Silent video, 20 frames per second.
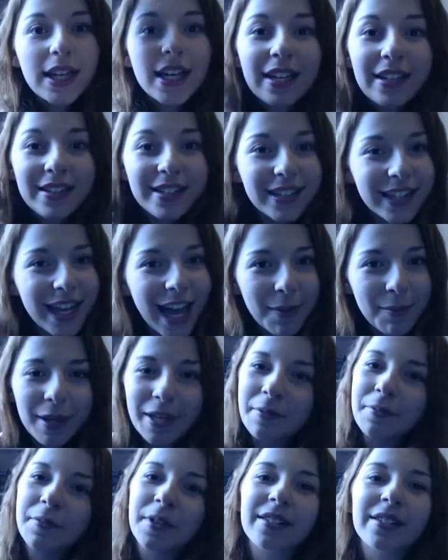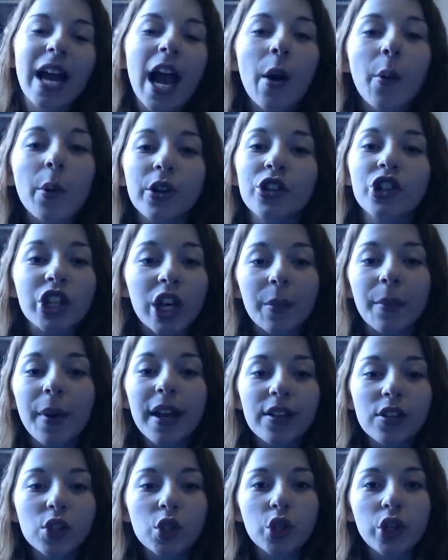into gaming, because I want to share
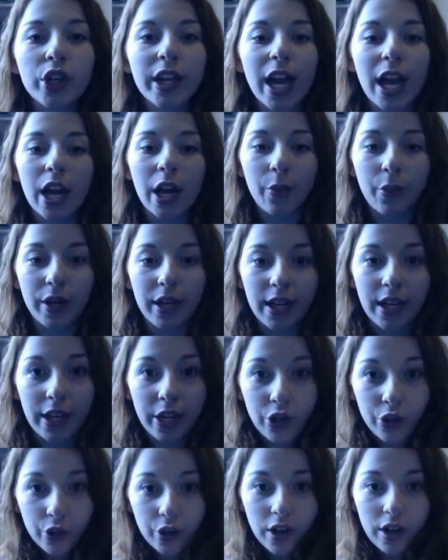my story, and I want to hear